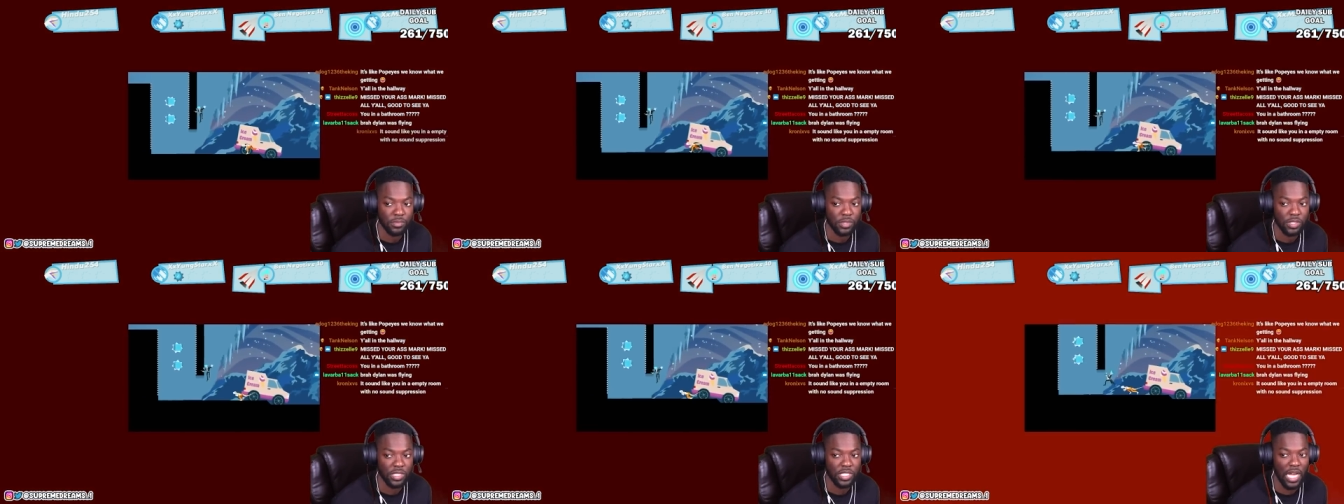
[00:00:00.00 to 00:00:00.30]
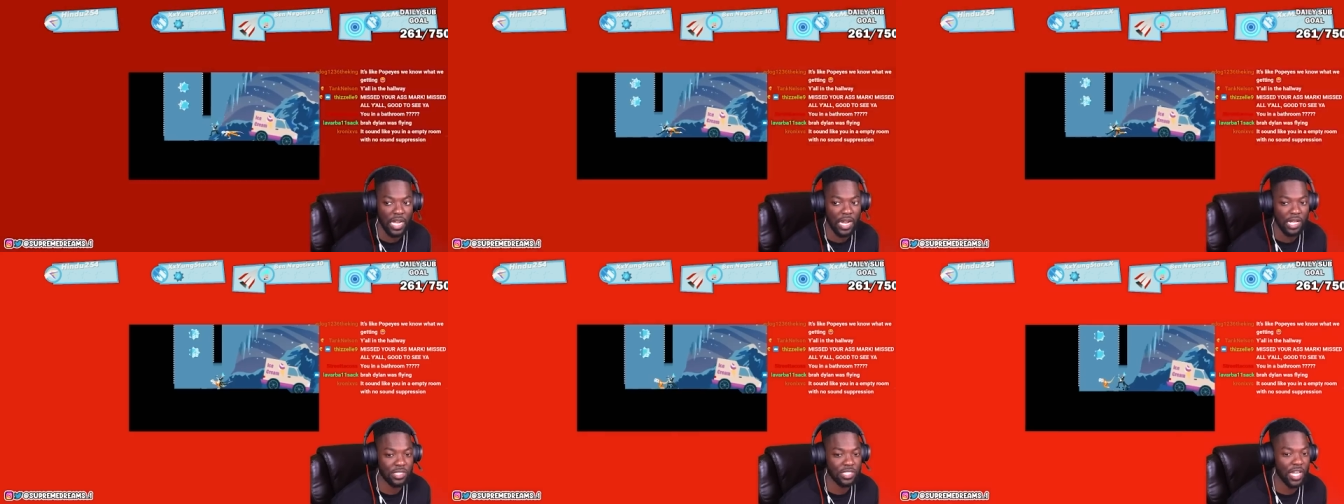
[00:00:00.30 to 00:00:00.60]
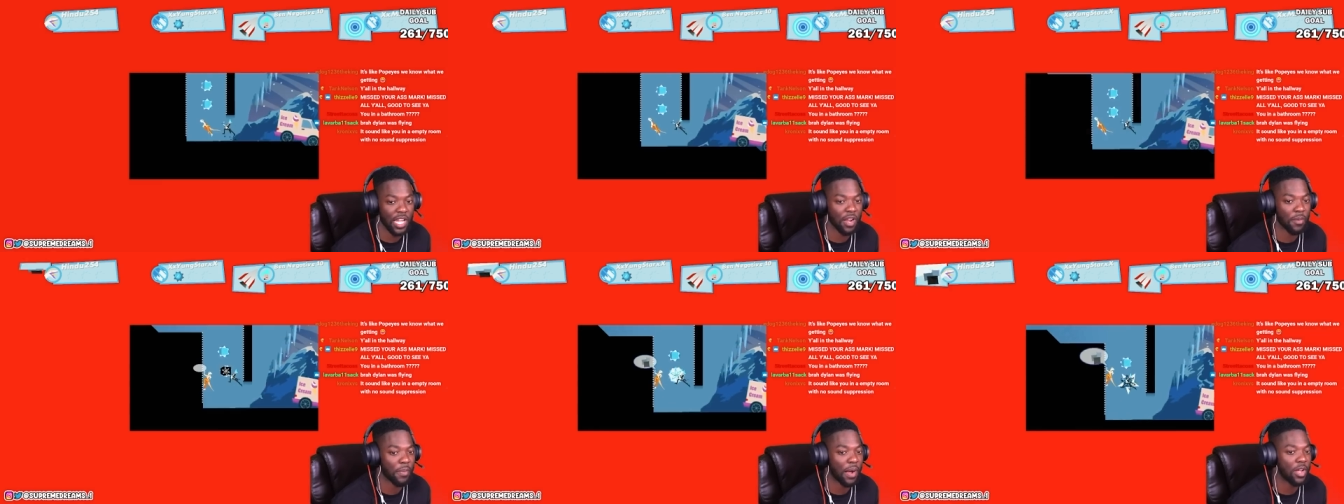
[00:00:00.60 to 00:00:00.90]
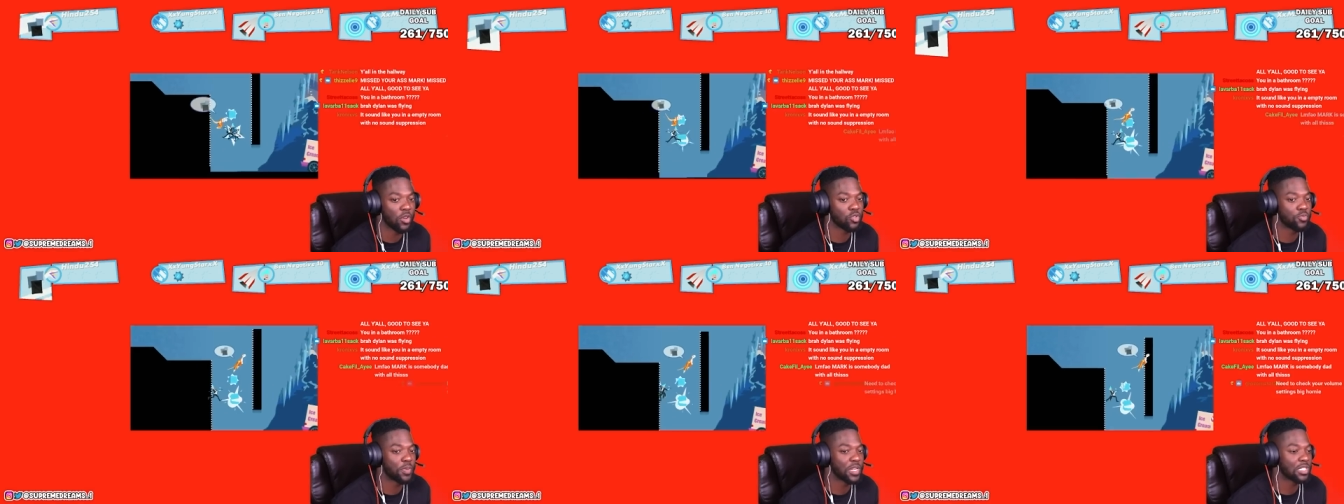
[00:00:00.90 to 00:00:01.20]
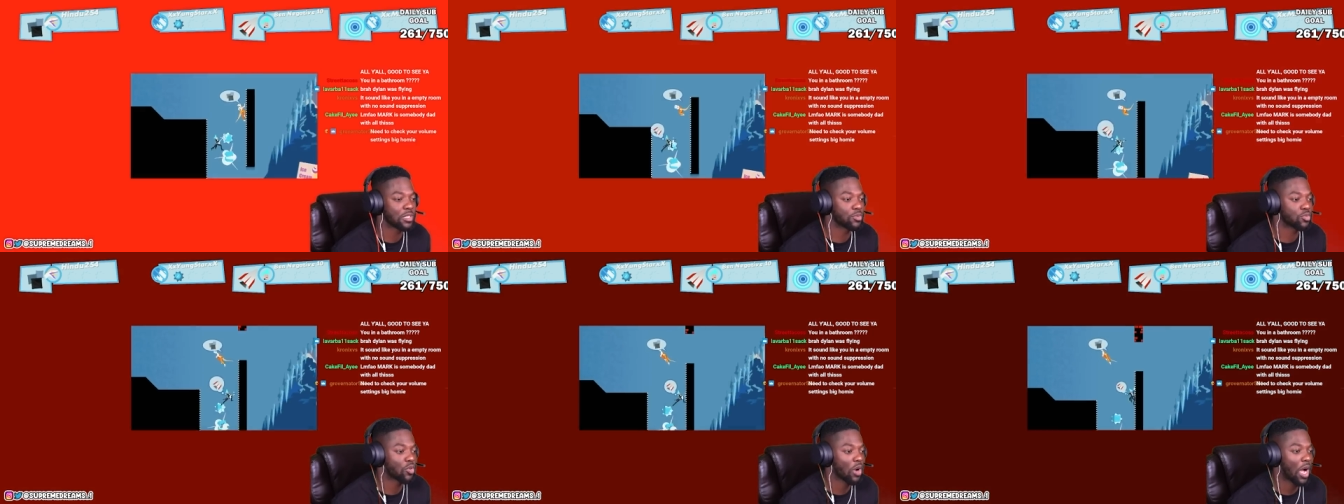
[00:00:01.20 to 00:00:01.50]
Shout oh out to oh everybody who's
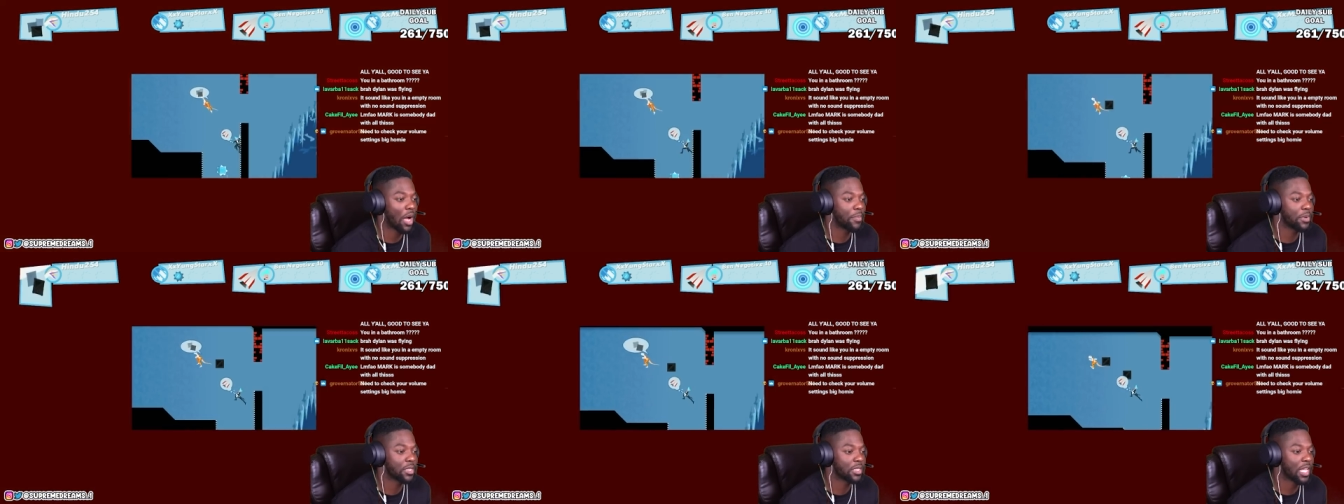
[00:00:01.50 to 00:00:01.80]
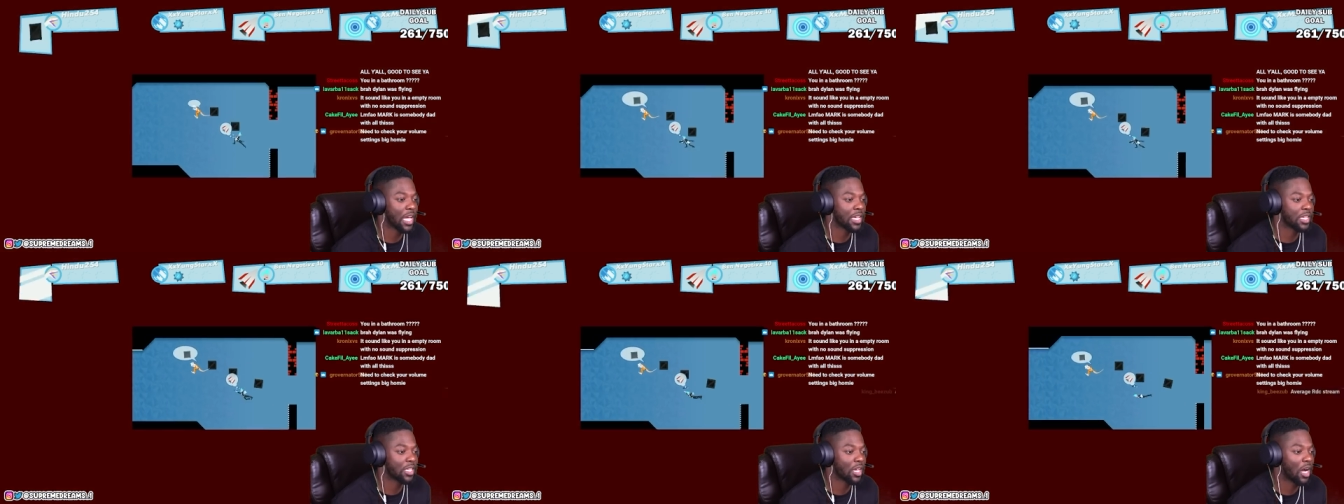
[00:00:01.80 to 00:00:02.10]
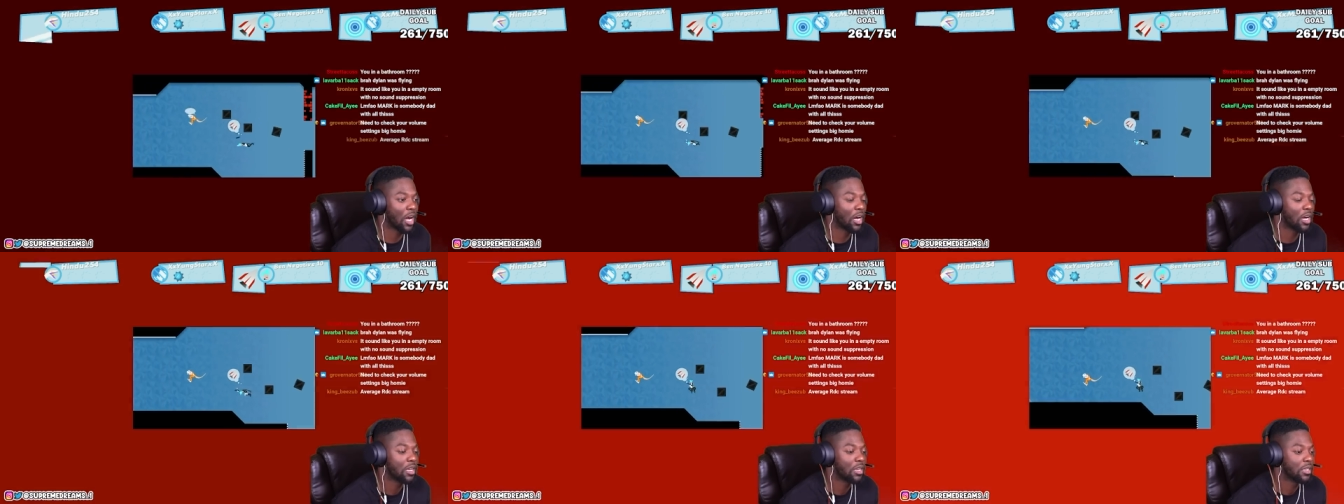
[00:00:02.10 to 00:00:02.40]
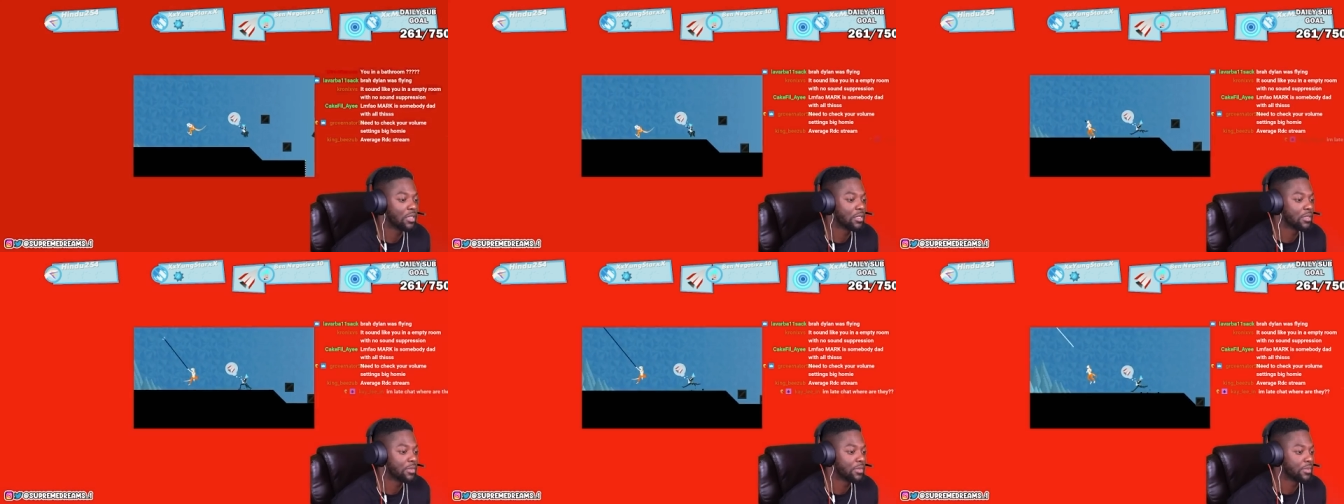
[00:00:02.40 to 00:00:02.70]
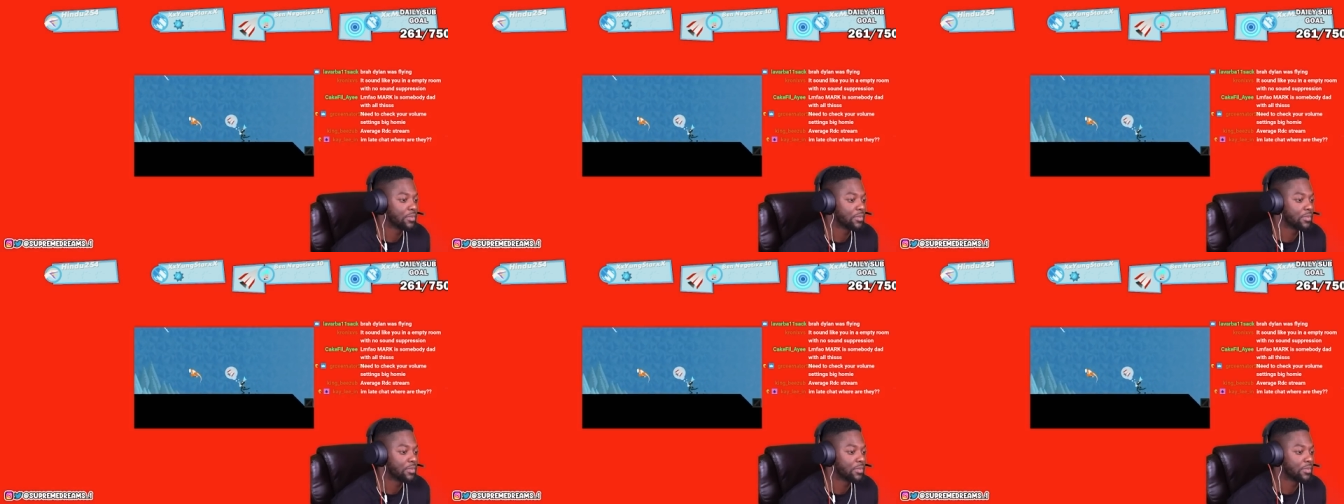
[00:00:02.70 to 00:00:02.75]
been subscribing. Thank y'all.